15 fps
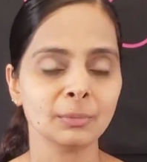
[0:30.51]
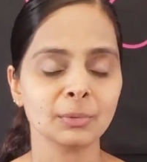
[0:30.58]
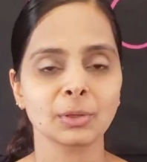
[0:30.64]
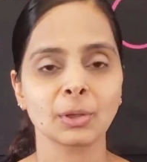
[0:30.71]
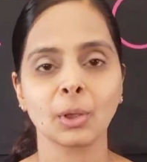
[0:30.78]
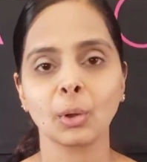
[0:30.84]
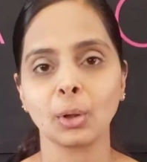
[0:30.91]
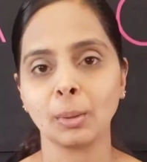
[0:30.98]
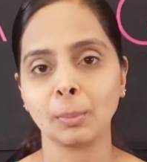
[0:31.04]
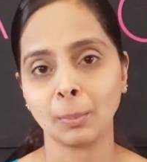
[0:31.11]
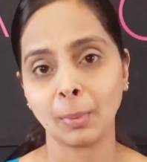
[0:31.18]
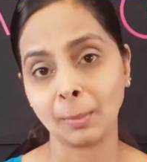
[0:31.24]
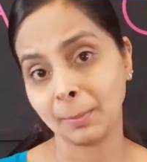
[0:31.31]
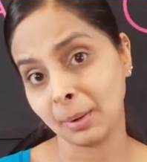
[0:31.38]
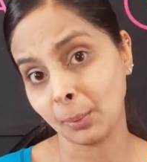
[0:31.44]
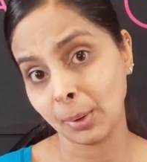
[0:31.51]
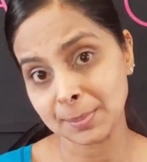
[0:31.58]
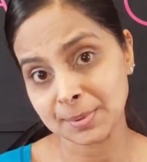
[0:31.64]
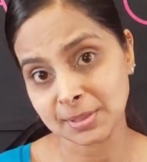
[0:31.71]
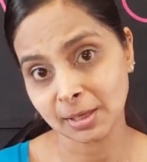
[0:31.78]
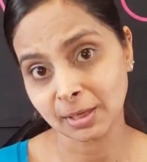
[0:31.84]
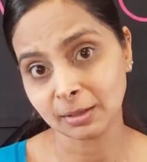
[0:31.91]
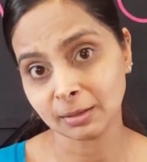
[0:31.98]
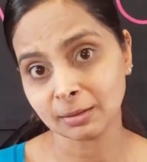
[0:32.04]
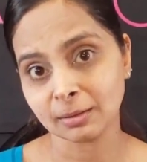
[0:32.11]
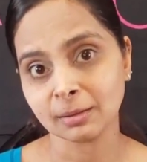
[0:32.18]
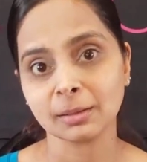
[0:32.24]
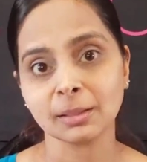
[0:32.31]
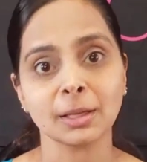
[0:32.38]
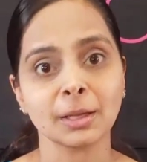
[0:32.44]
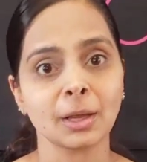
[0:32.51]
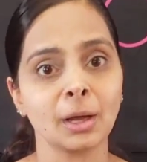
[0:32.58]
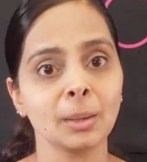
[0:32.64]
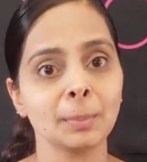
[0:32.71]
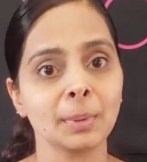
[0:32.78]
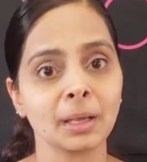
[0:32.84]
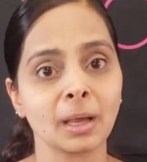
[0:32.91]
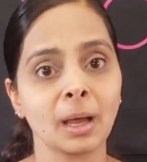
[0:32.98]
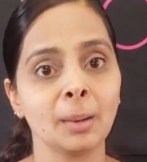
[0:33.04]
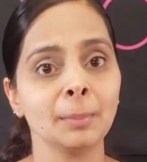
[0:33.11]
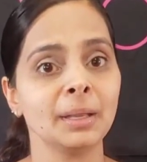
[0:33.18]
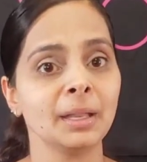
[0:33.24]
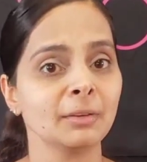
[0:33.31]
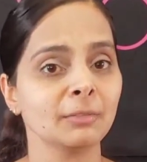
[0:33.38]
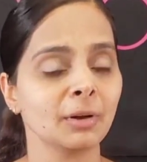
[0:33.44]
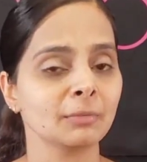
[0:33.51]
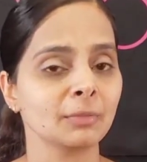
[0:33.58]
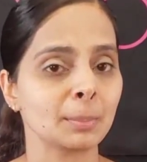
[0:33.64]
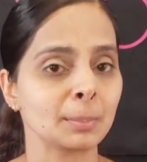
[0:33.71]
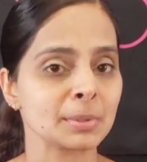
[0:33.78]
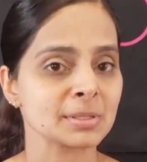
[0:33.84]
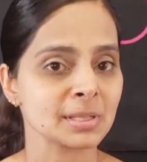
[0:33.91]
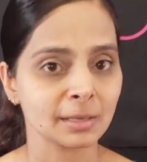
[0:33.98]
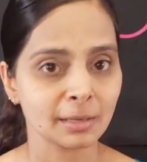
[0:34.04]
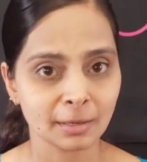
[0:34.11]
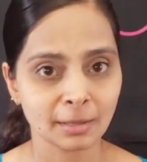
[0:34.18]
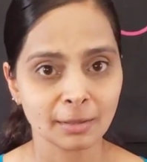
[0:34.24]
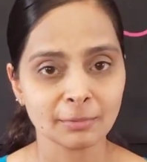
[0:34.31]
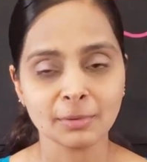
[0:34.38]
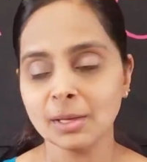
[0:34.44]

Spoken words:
You can go on my website, click on Become an Avon Representative.